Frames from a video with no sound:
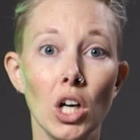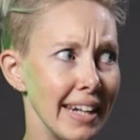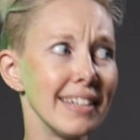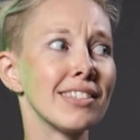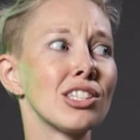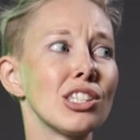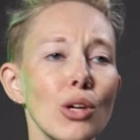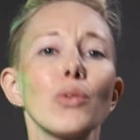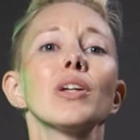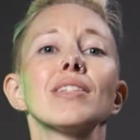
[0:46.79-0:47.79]
And it's
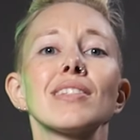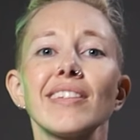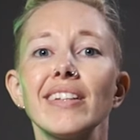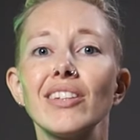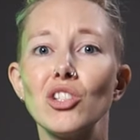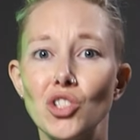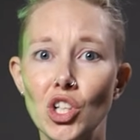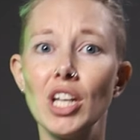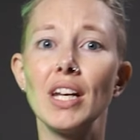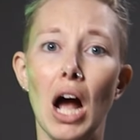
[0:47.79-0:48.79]
seriously
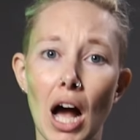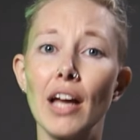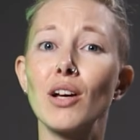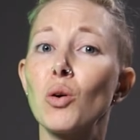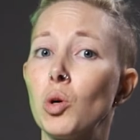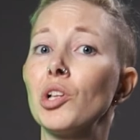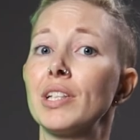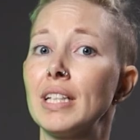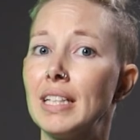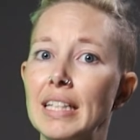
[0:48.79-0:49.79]
legit high
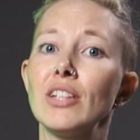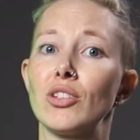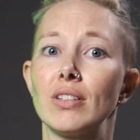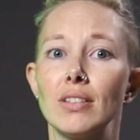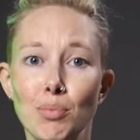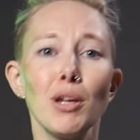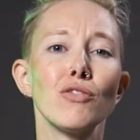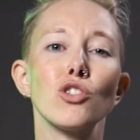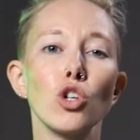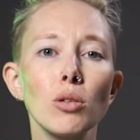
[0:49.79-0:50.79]
quality gear. It's made
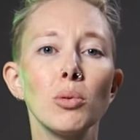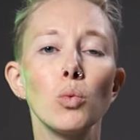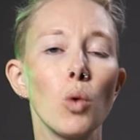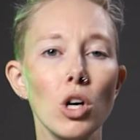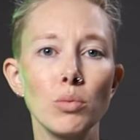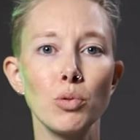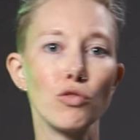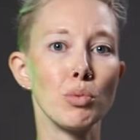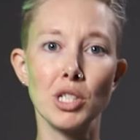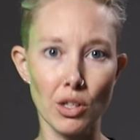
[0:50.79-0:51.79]
of durable
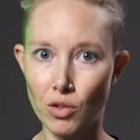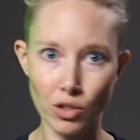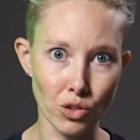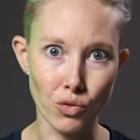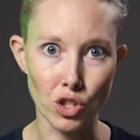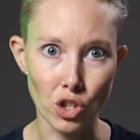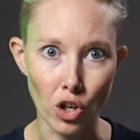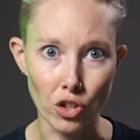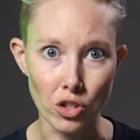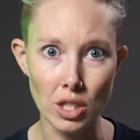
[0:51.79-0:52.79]
waterproof materials for
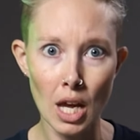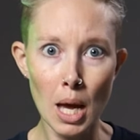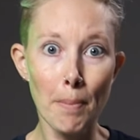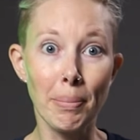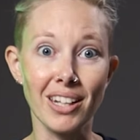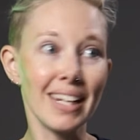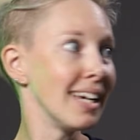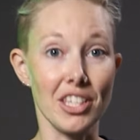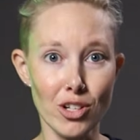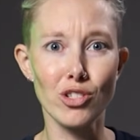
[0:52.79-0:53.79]
starters, but
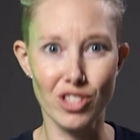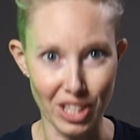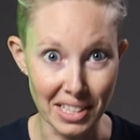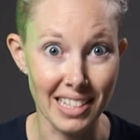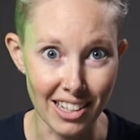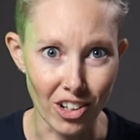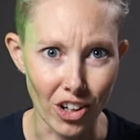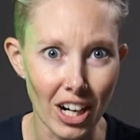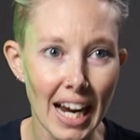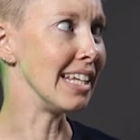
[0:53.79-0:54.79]
here's the
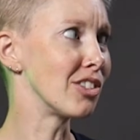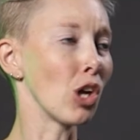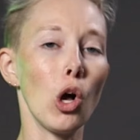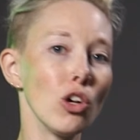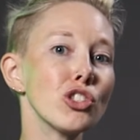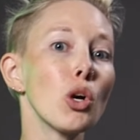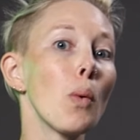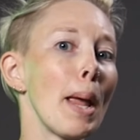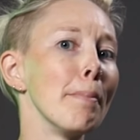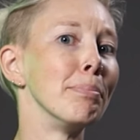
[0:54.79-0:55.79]
kicker. It's
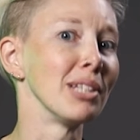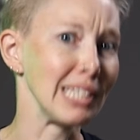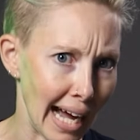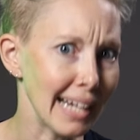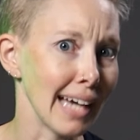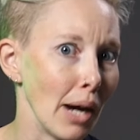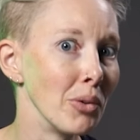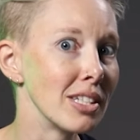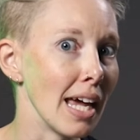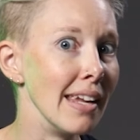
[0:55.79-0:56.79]
also a
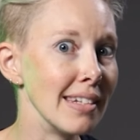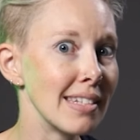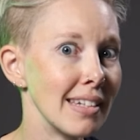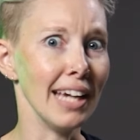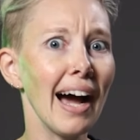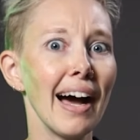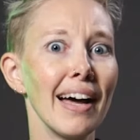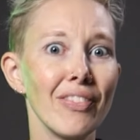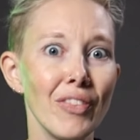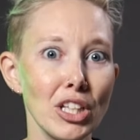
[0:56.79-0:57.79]
blackout tent. Yeah,
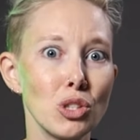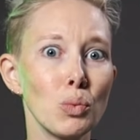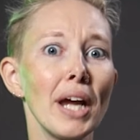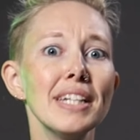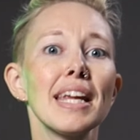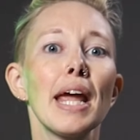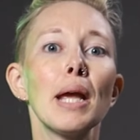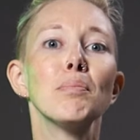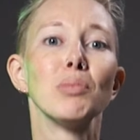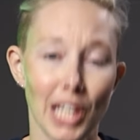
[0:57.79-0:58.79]
that's right,
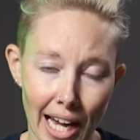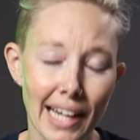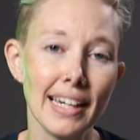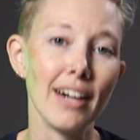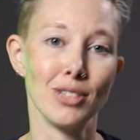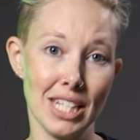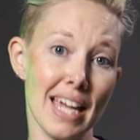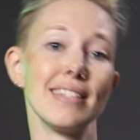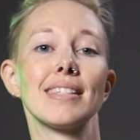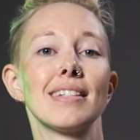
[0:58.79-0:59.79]
a blackout
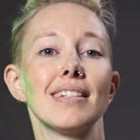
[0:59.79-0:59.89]
tent.